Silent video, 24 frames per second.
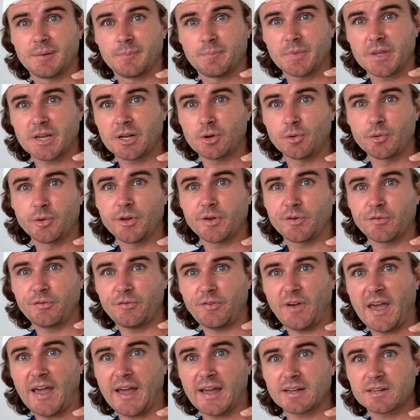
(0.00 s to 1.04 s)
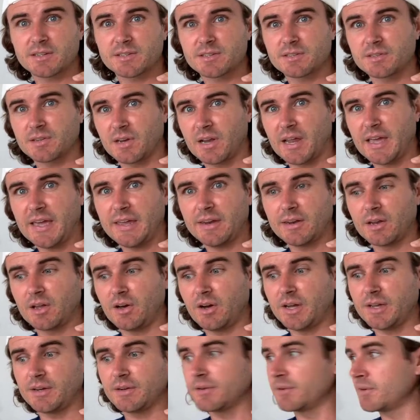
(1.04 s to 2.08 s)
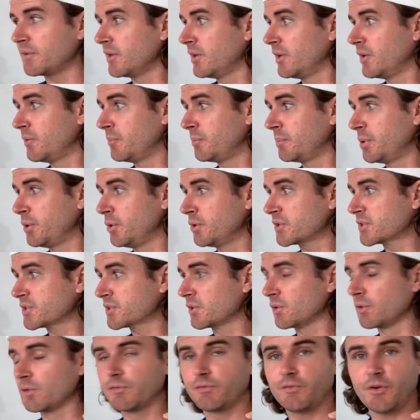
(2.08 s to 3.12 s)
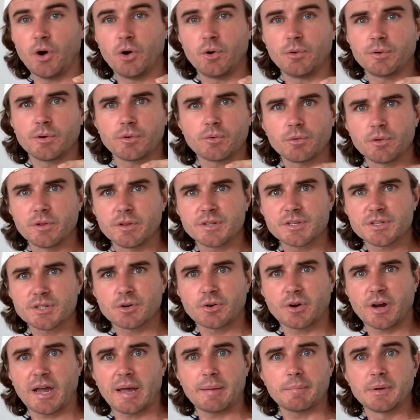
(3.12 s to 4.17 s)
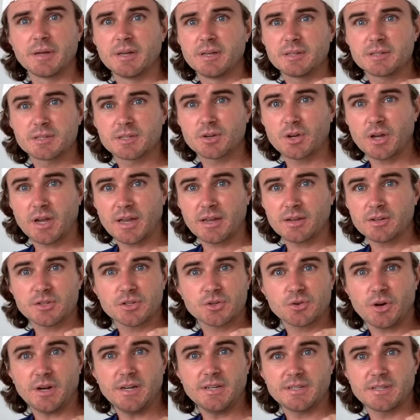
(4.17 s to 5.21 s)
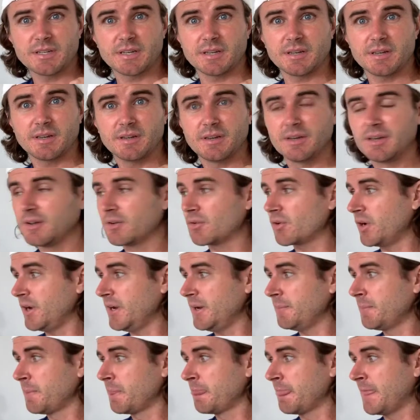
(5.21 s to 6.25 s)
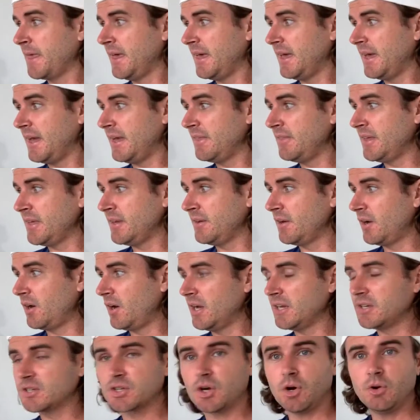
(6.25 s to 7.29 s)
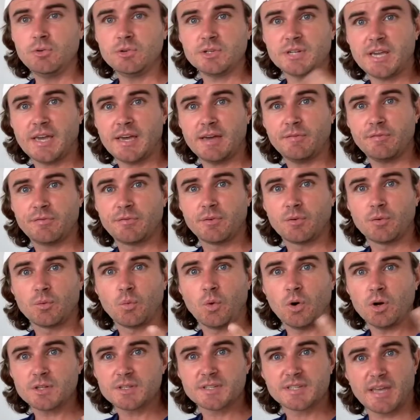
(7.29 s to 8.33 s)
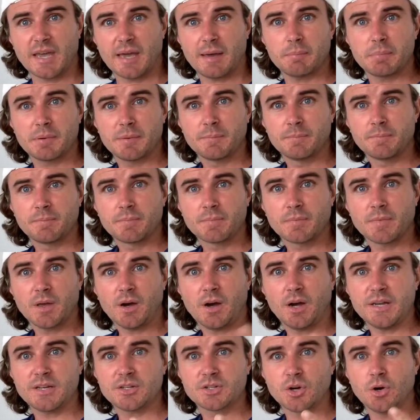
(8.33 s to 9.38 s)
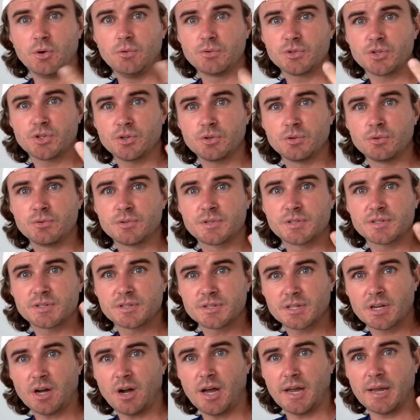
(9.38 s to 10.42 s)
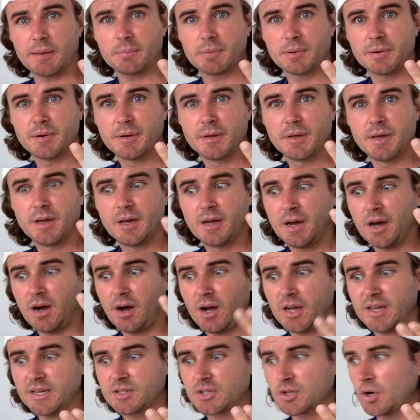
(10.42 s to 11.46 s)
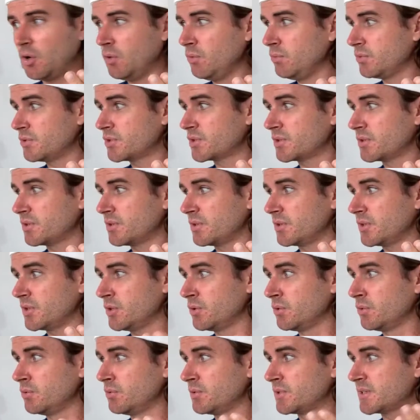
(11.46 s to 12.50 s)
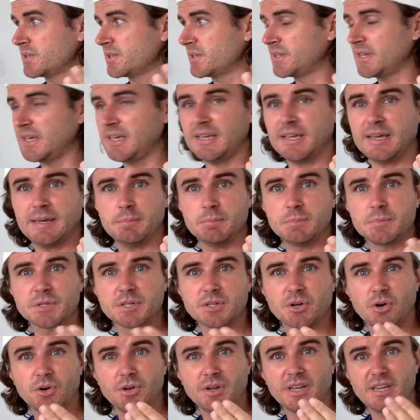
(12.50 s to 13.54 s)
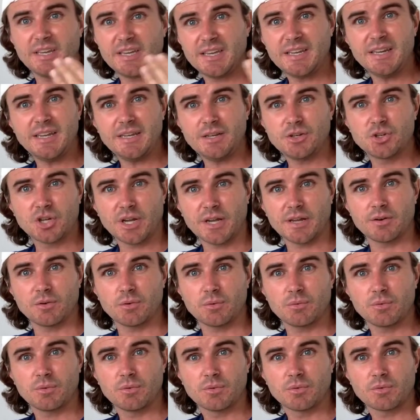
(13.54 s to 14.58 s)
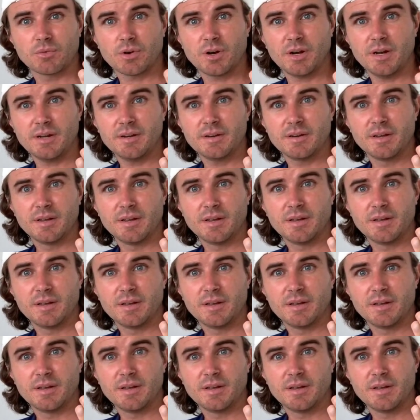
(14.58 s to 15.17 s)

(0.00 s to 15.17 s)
including fax, landline, and personal phone, and all this crap. It's crazy, right? And then I don't have WhatsApp. I don't use Skype. I don't use DMs on any channel, right?